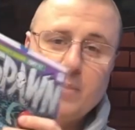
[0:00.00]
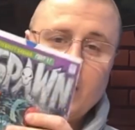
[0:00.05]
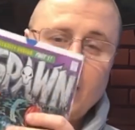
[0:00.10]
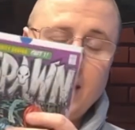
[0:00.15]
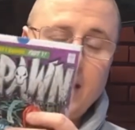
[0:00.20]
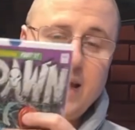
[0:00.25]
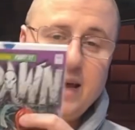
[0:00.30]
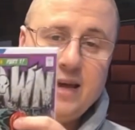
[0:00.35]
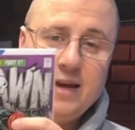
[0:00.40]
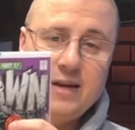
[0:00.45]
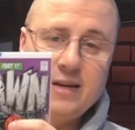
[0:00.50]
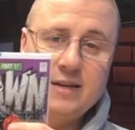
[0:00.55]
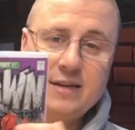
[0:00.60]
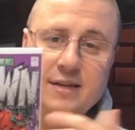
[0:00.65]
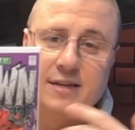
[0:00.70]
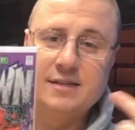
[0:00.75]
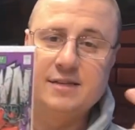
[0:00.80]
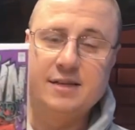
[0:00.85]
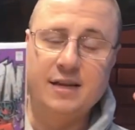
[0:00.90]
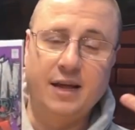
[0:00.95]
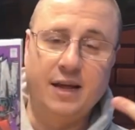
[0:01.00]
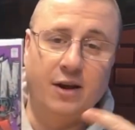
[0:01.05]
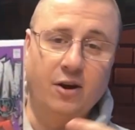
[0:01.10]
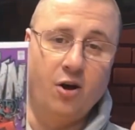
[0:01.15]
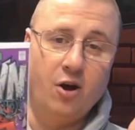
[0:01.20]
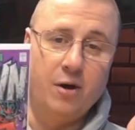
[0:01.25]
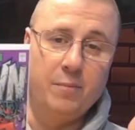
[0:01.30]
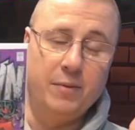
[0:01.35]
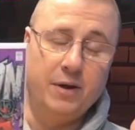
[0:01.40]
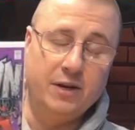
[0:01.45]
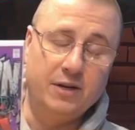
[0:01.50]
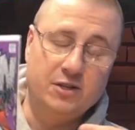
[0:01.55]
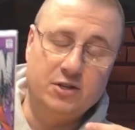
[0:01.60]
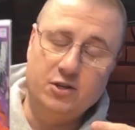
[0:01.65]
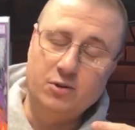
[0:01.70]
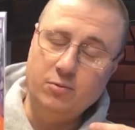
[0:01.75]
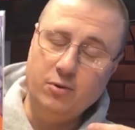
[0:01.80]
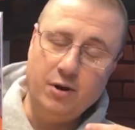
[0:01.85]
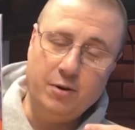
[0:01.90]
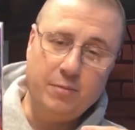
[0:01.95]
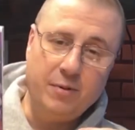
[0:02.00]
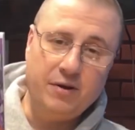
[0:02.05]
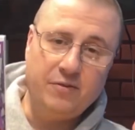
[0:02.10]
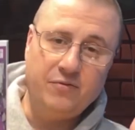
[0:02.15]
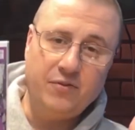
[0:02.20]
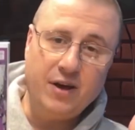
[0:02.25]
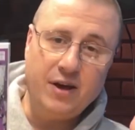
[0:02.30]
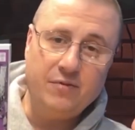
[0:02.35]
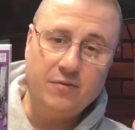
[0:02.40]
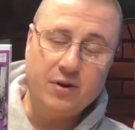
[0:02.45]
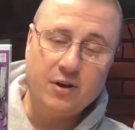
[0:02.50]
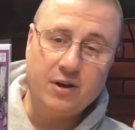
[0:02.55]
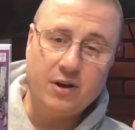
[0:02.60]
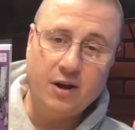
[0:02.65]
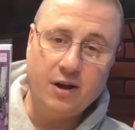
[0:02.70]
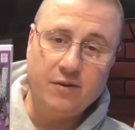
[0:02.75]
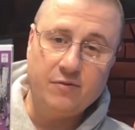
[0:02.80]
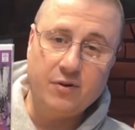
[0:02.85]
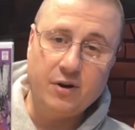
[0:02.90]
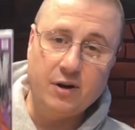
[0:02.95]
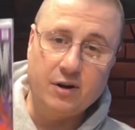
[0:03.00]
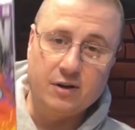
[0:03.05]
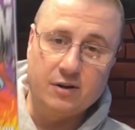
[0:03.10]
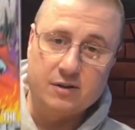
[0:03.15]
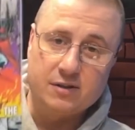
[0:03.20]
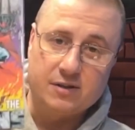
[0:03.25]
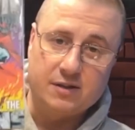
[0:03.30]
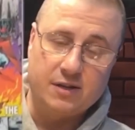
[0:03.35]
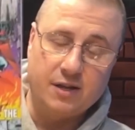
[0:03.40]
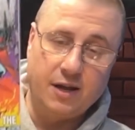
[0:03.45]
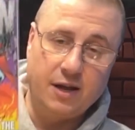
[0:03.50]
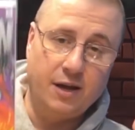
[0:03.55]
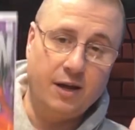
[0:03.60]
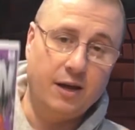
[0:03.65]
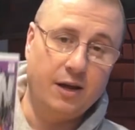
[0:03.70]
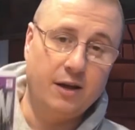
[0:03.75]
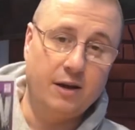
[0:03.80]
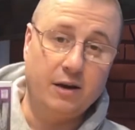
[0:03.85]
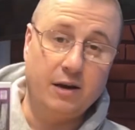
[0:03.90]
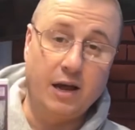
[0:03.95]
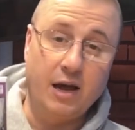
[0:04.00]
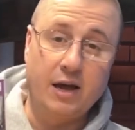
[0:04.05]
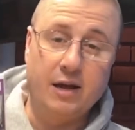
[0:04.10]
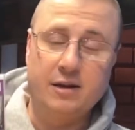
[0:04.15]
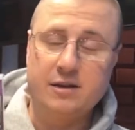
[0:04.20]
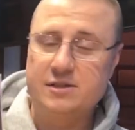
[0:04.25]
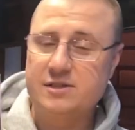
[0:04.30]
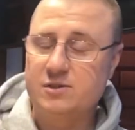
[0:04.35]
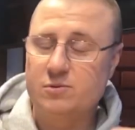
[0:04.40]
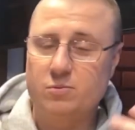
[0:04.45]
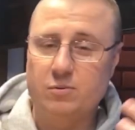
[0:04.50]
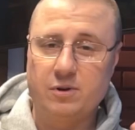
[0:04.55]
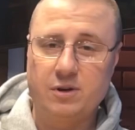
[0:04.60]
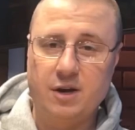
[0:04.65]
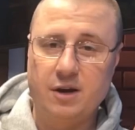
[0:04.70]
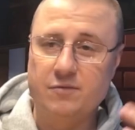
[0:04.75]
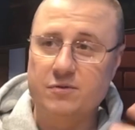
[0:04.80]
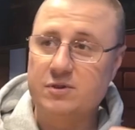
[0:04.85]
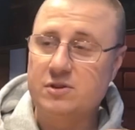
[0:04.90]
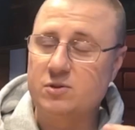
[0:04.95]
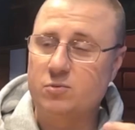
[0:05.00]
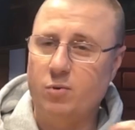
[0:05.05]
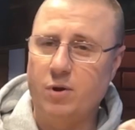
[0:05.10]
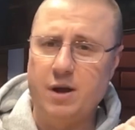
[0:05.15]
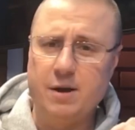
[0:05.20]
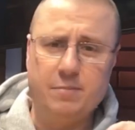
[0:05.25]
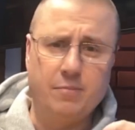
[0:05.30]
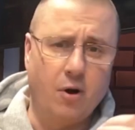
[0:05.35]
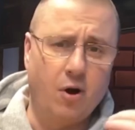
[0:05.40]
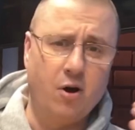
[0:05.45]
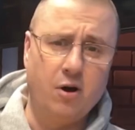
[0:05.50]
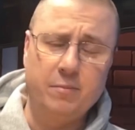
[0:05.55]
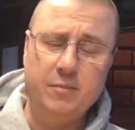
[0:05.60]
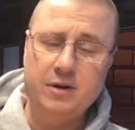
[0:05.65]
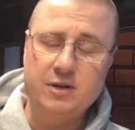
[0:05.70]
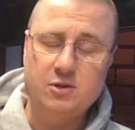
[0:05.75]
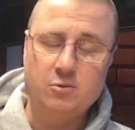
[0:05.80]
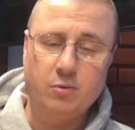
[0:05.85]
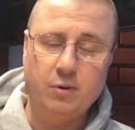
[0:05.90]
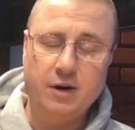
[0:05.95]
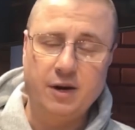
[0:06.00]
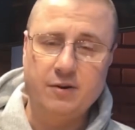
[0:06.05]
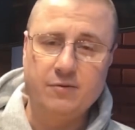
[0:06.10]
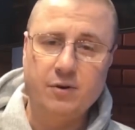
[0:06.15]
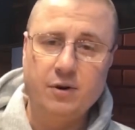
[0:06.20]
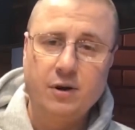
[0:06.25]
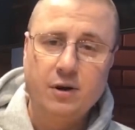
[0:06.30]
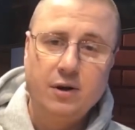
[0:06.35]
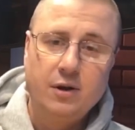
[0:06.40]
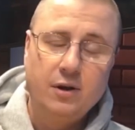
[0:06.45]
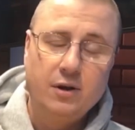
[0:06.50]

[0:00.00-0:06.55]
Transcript: is an homage to one of my favorite covers, a cover swipe homage, whatever,